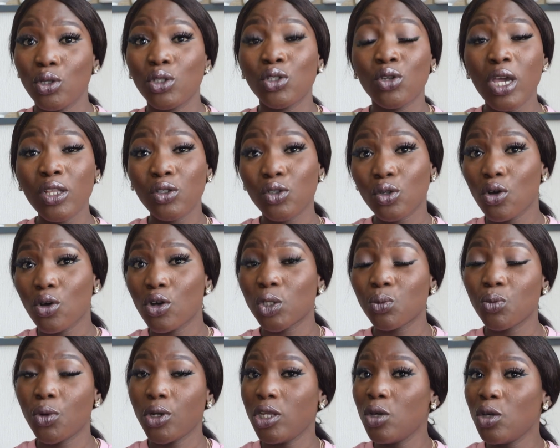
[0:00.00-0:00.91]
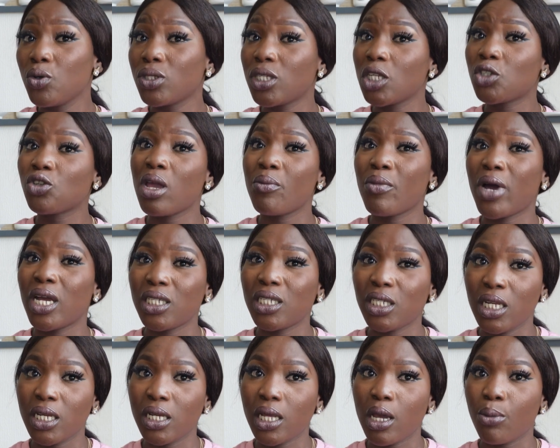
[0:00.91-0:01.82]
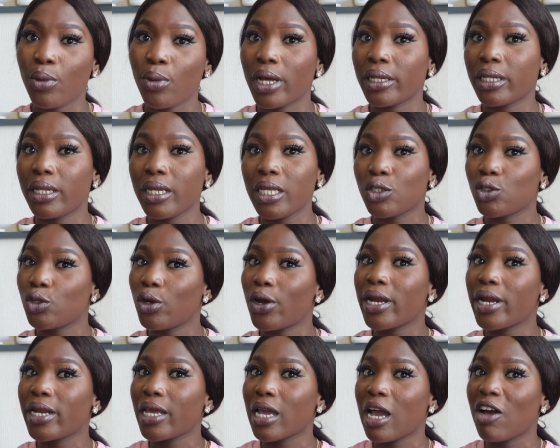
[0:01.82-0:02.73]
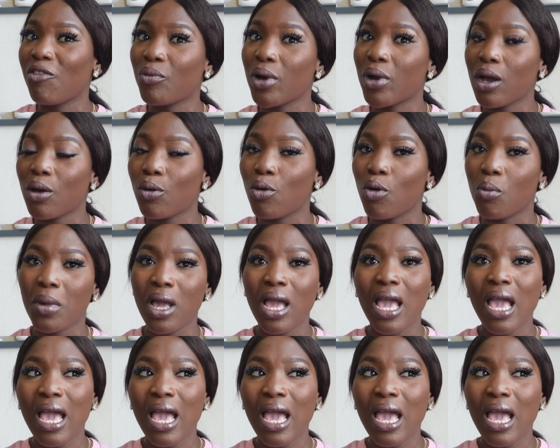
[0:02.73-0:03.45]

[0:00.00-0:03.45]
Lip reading: It's going to cost money. You will see sewing machine here, but at least you already have backup.